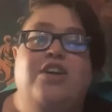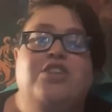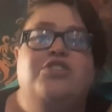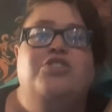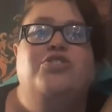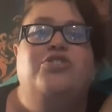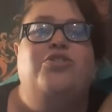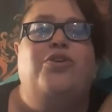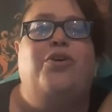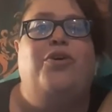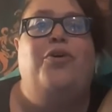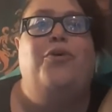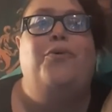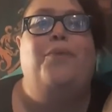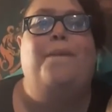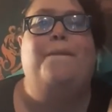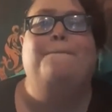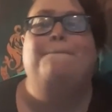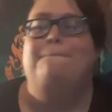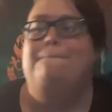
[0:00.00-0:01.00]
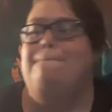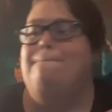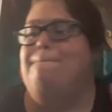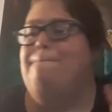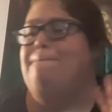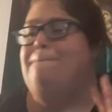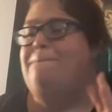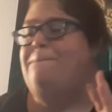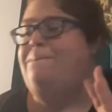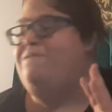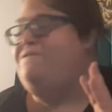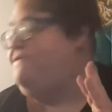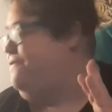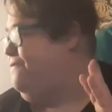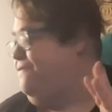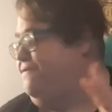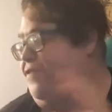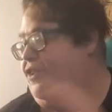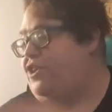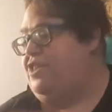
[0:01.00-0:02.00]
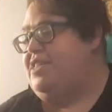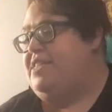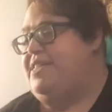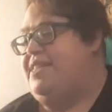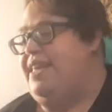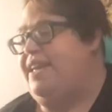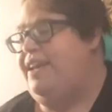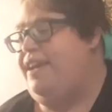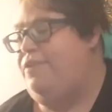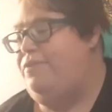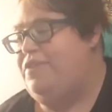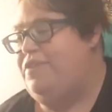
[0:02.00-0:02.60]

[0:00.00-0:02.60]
so, first thing I